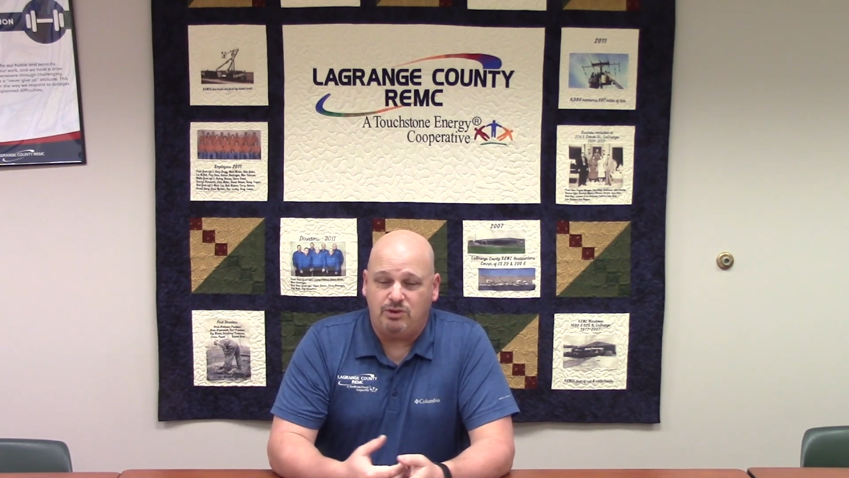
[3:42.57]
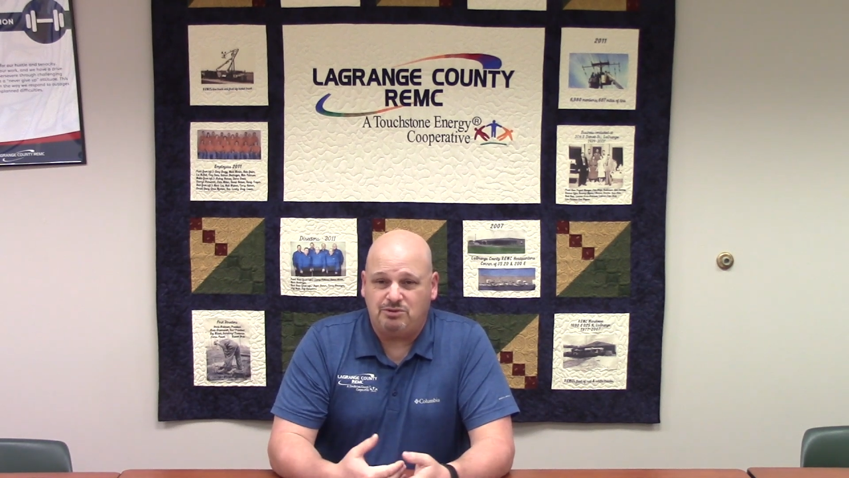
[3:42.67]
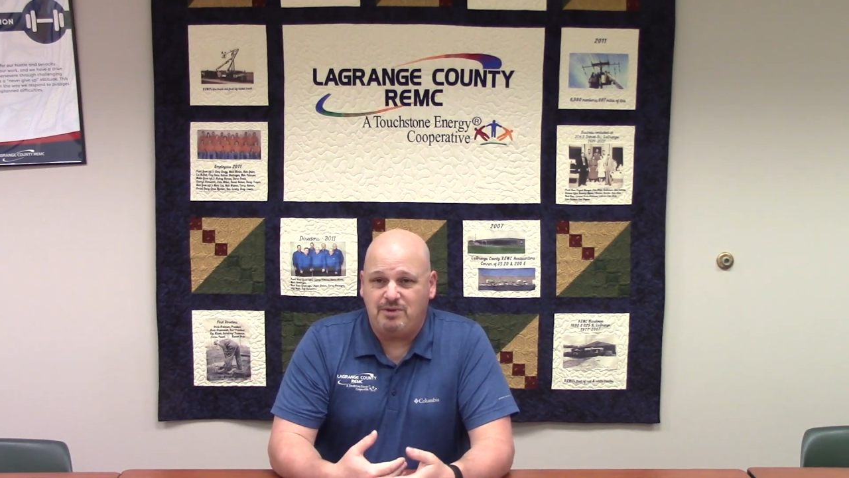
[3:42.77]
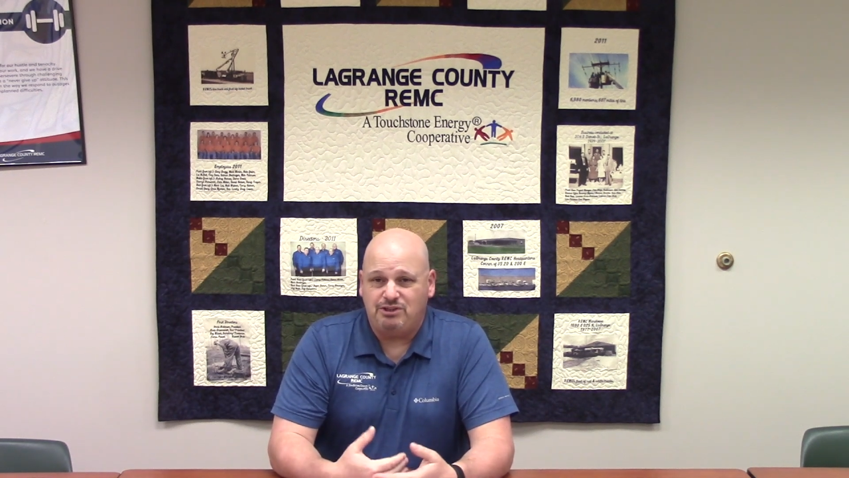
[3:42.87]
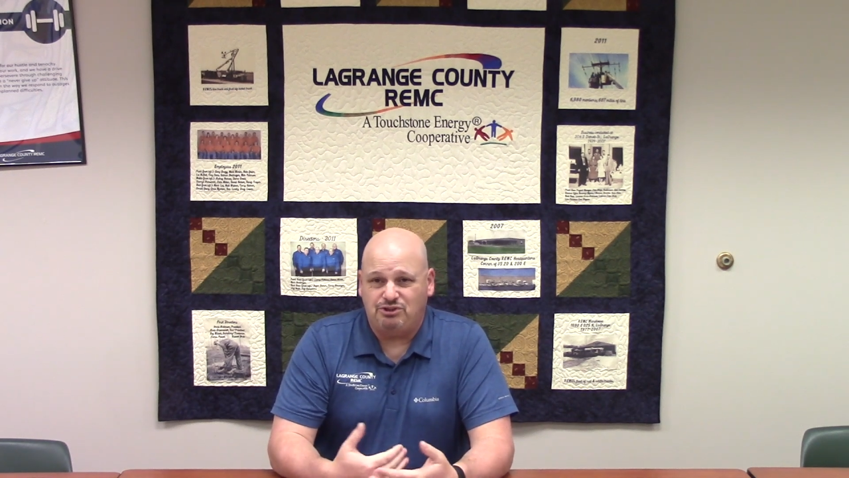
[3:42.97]

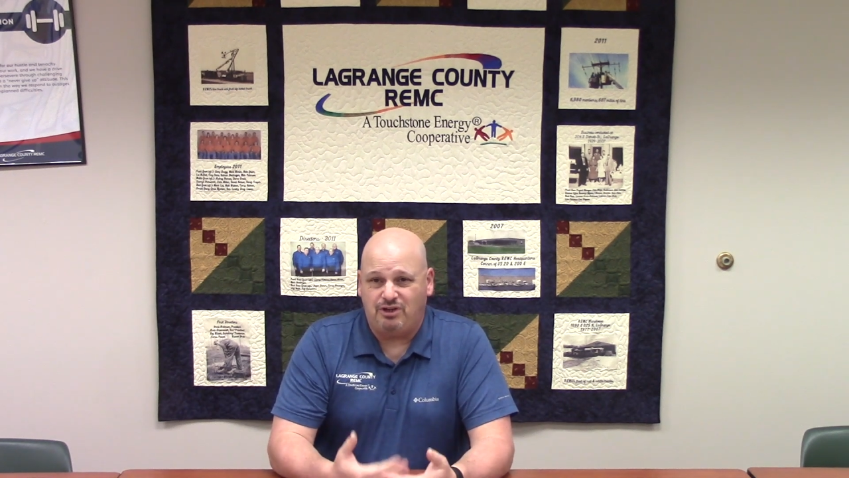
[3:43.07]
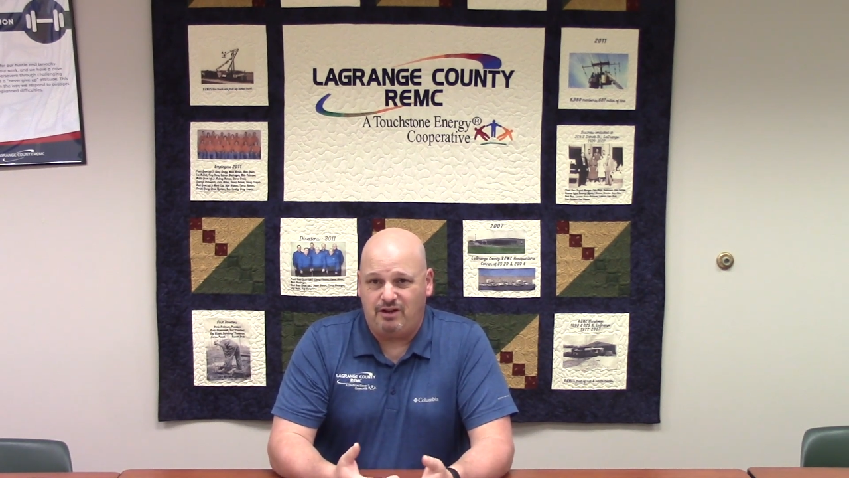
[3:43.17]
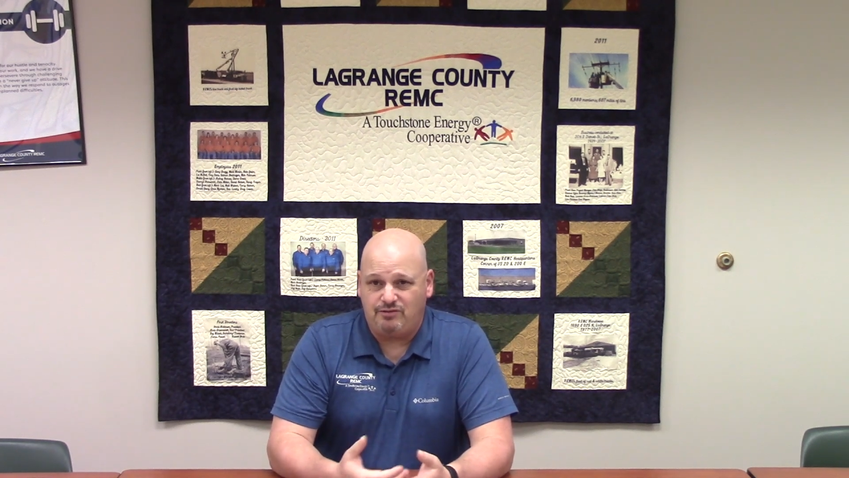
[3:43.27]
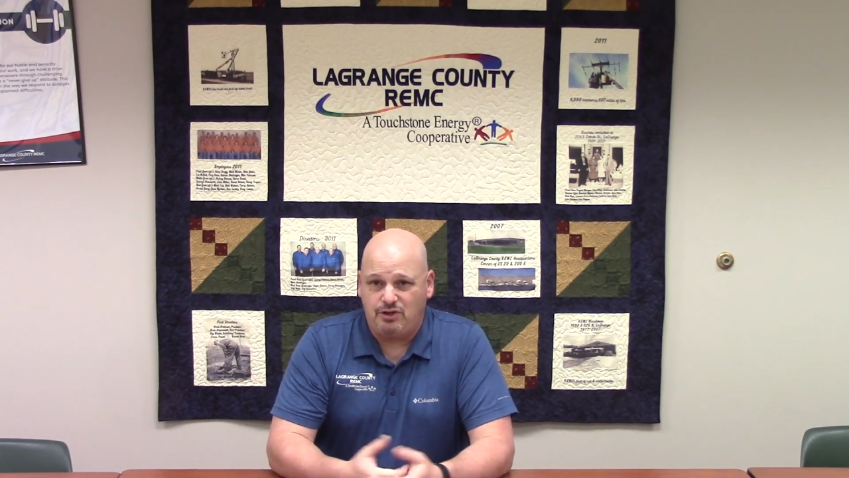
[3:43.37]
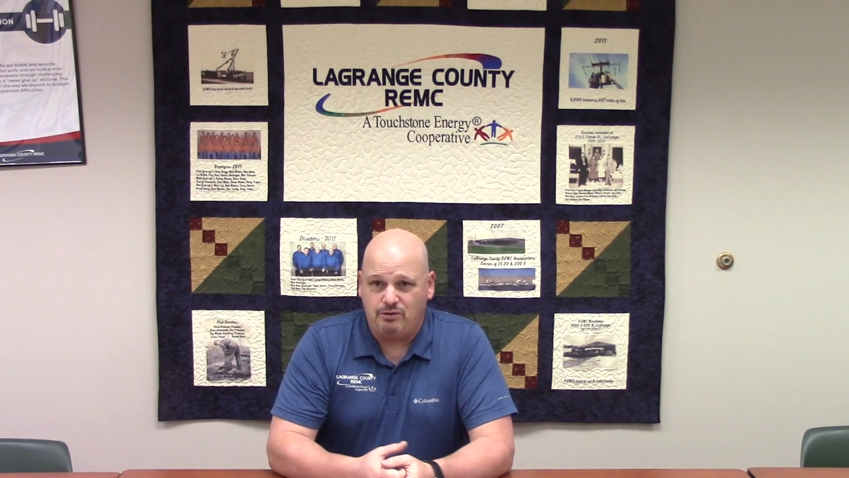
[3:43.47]
which means you're going
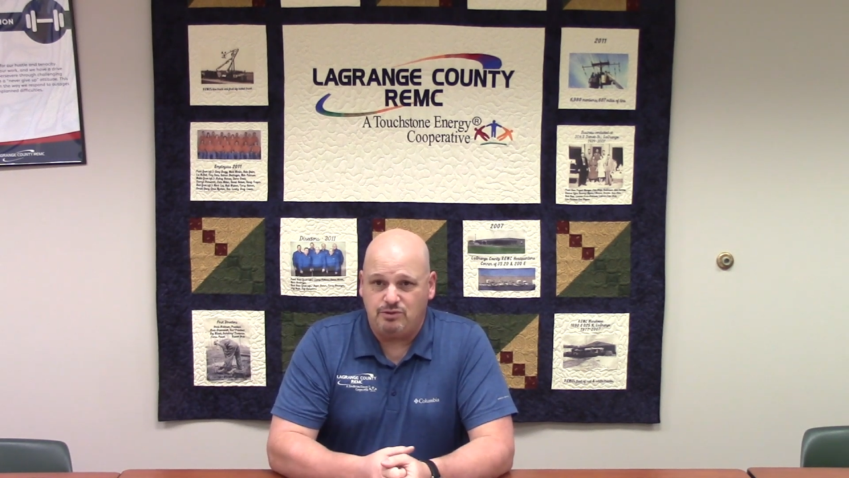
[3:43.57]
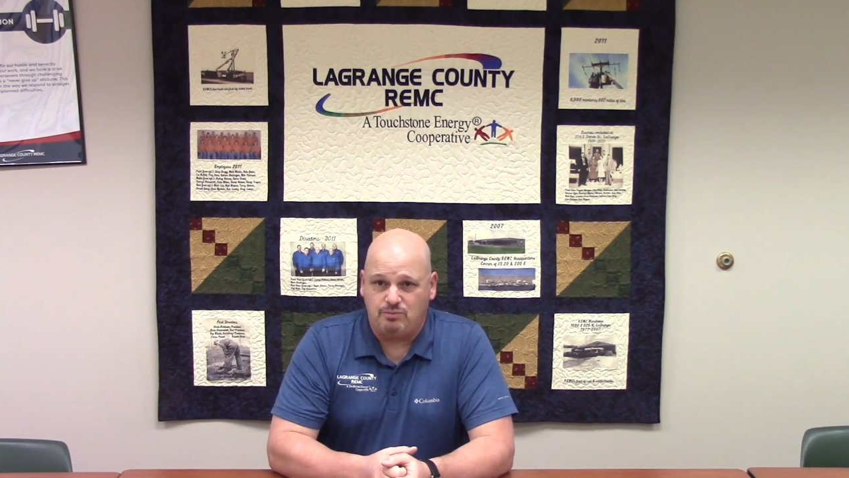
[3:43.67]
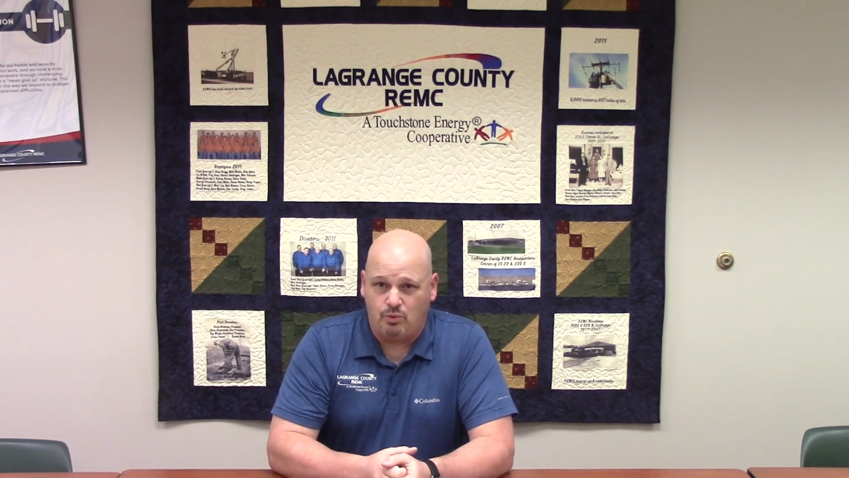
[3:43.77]
to have to use